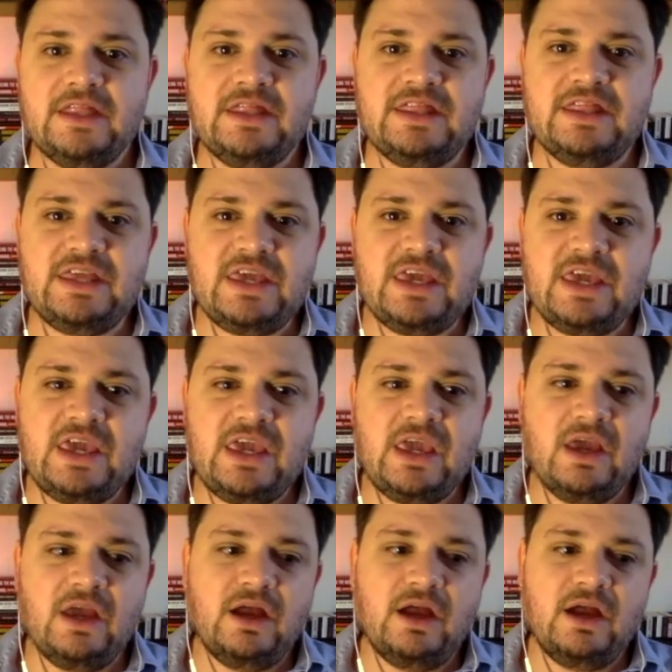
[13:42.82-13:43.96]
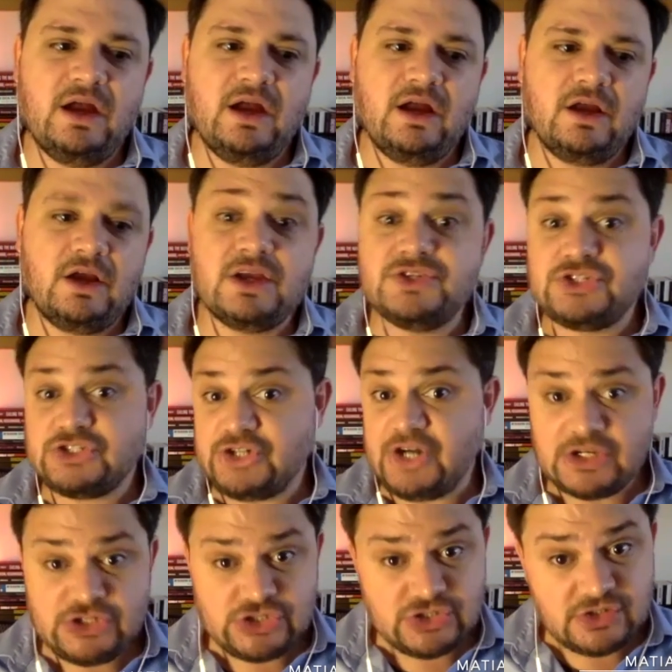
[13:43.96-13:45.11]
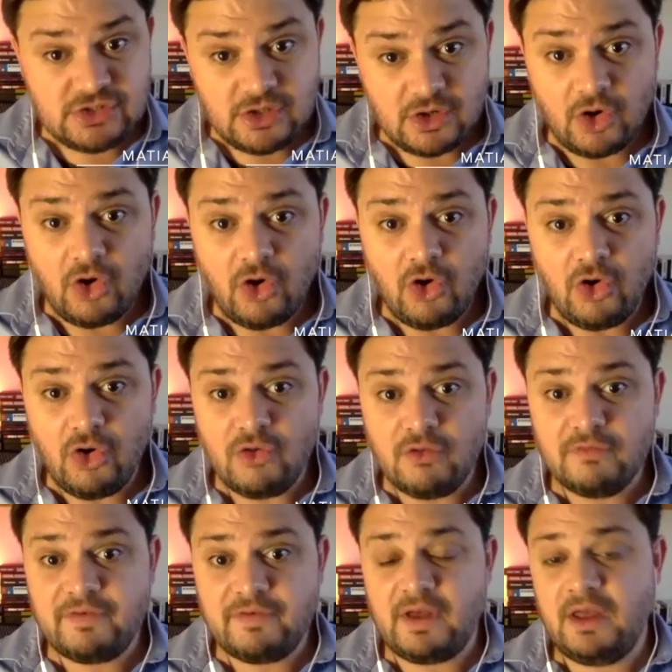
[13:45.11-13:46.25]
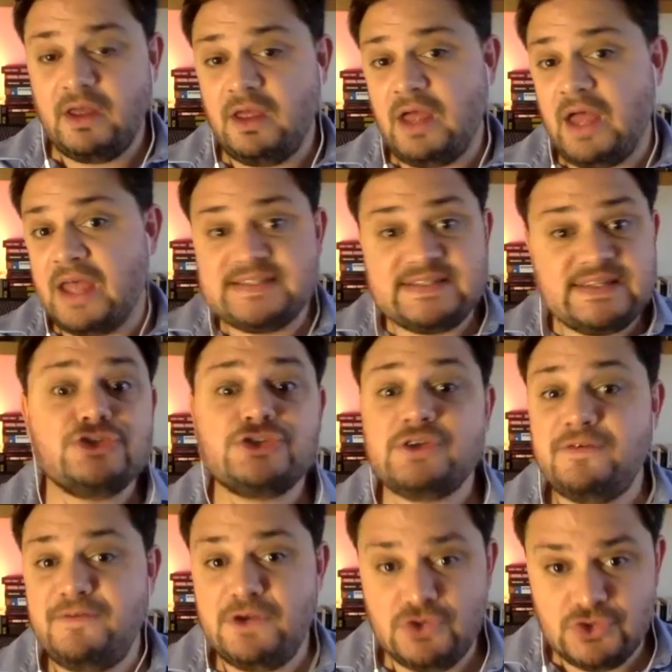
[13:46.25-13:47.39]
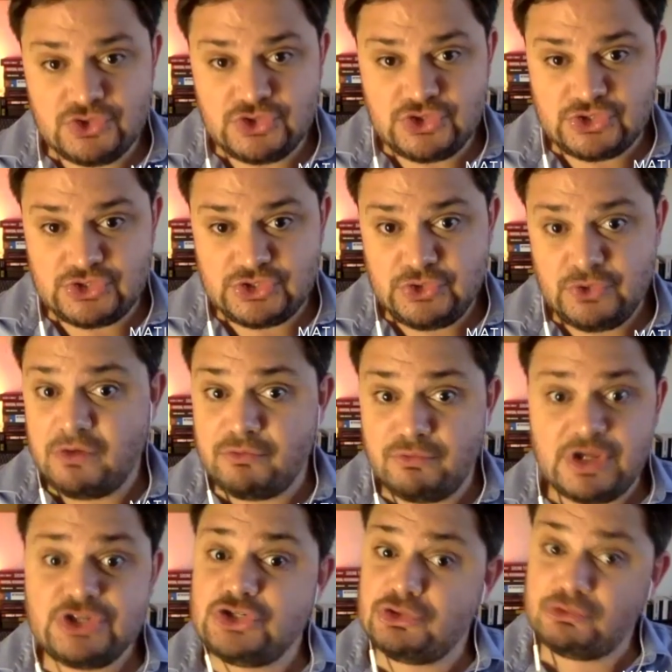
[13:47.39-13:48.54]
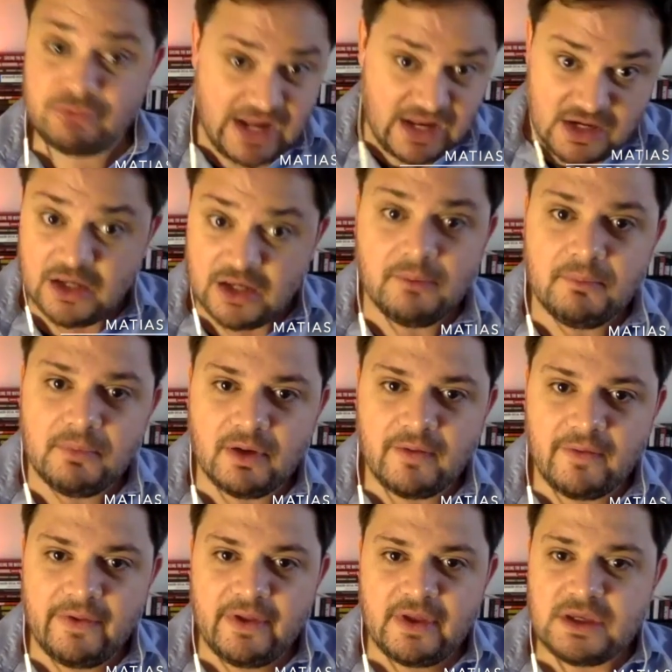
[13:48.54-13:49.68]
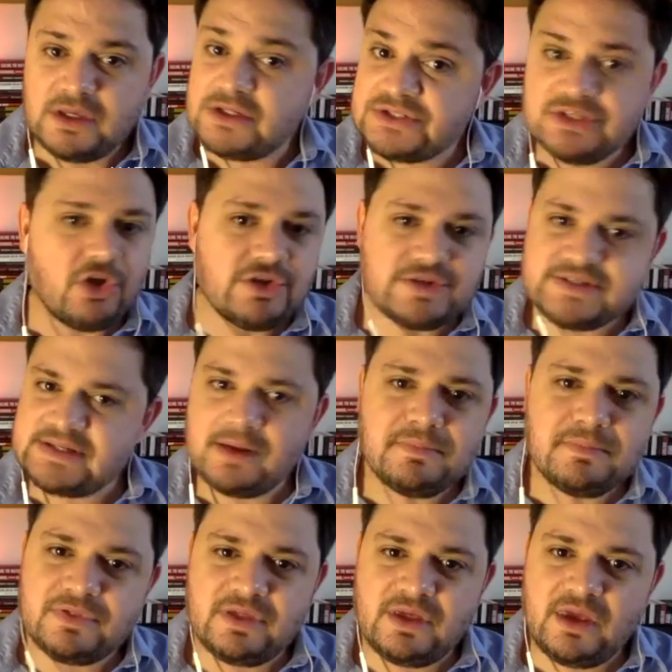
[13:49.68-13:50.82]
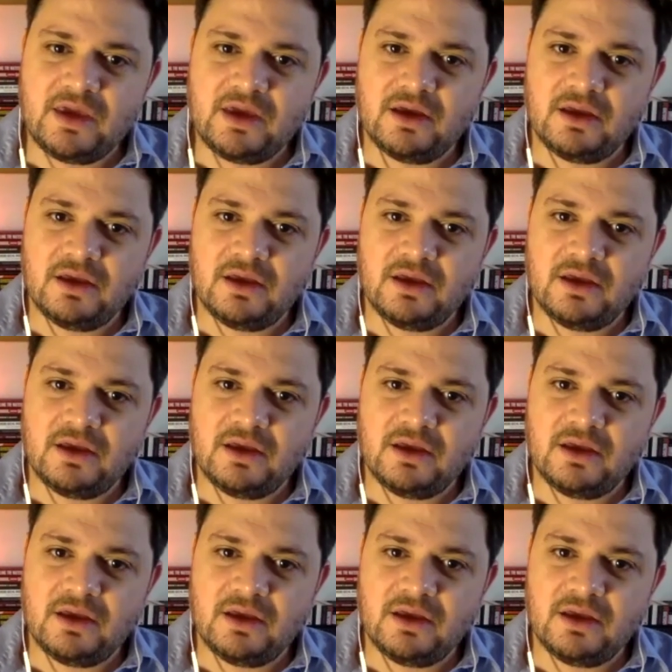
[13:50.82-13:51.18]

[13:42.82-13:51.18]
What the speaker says: The construction of a centrifuge to enrich uranium is not something